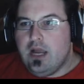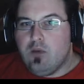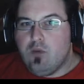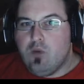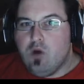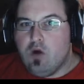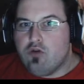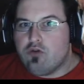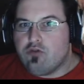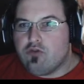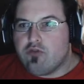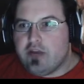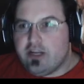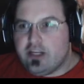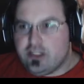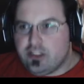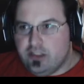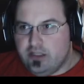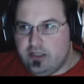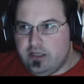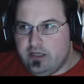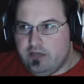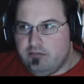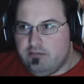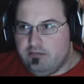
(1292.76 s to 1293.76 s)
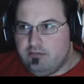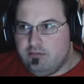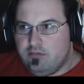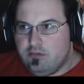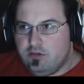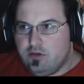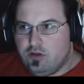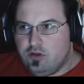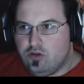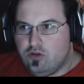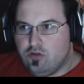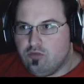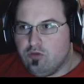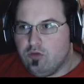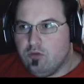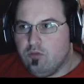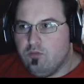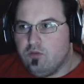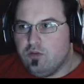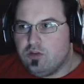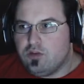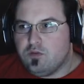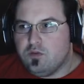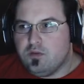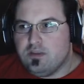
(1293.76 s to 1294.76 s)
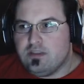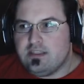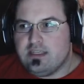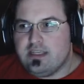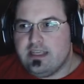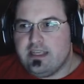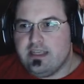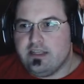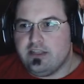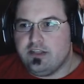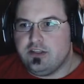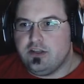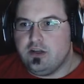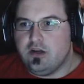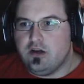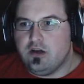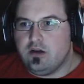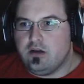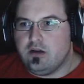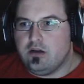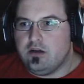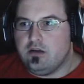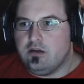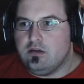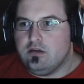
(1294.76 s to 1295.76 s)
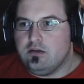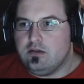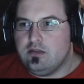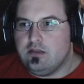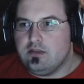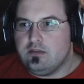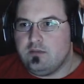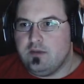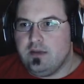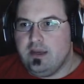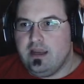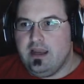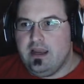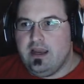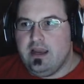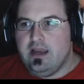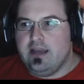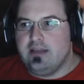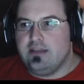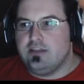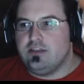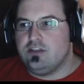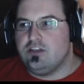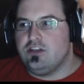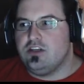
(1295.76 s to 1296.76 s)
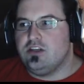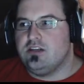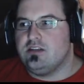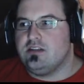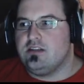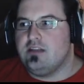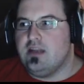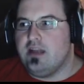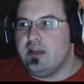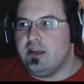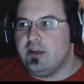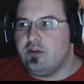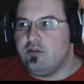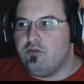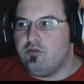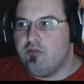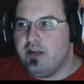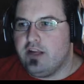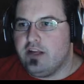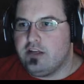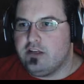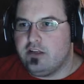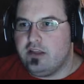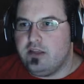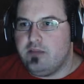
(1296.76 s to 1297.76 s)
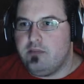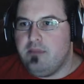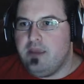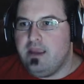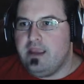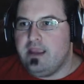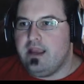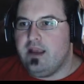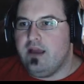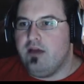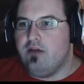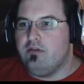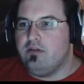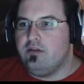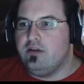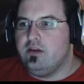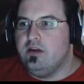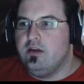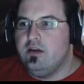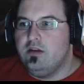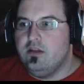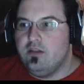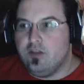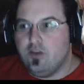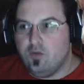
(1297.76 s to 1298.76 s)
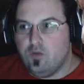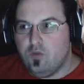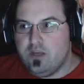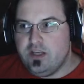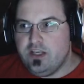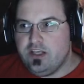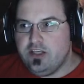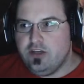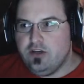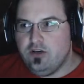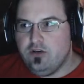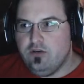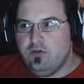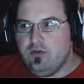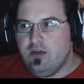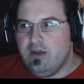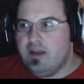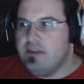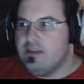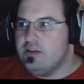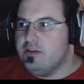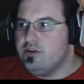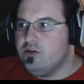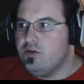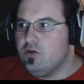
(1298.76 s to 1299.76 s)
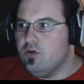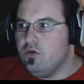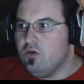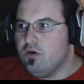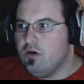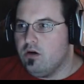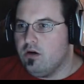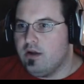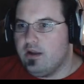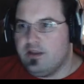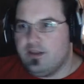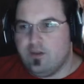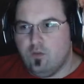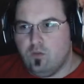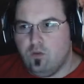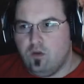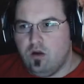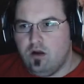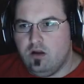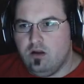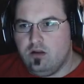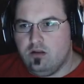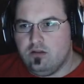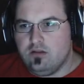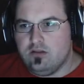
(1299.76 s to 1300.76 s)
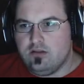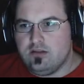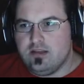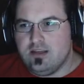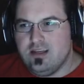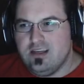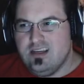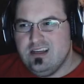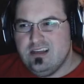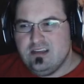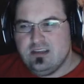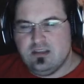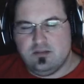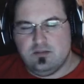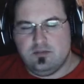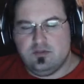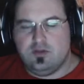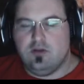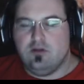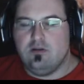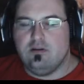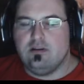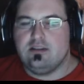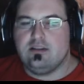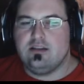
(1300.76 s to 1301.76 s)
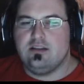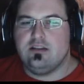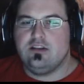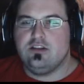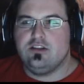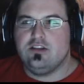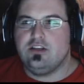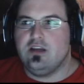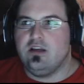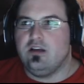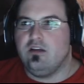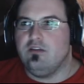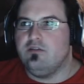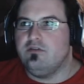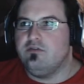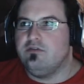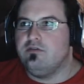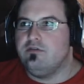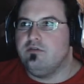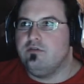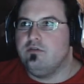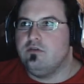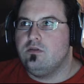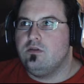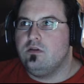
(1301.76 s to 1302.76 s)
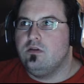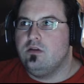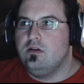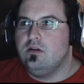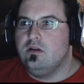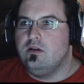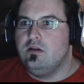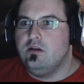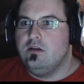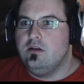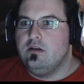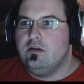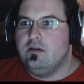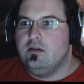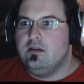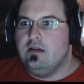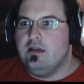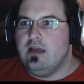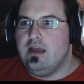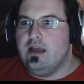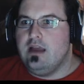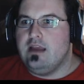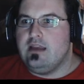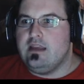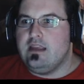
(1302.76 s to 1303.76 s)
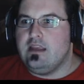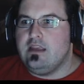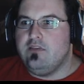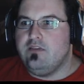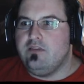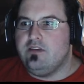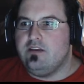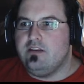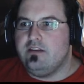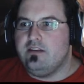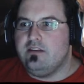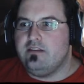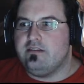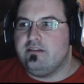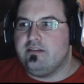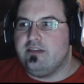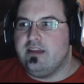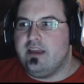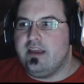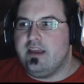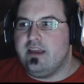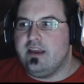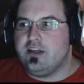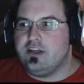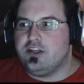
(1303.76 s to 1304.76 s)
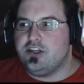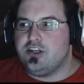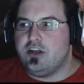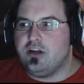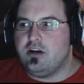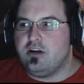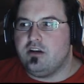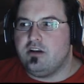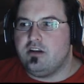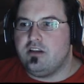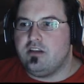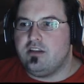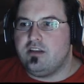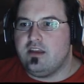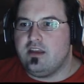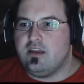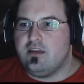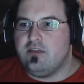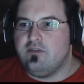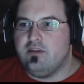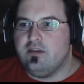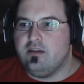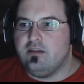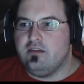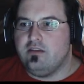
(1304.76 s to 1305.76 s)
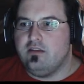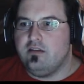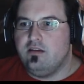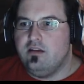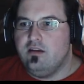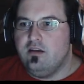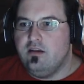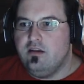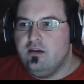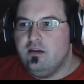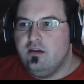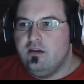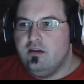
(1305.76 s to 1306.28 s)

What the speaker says: I woke gradually. The room was once again dark. As my eyes adjusted, I could gradually make out the window and the door and the walls, some toys on the shelf. And even to this day, I shudder to think of it,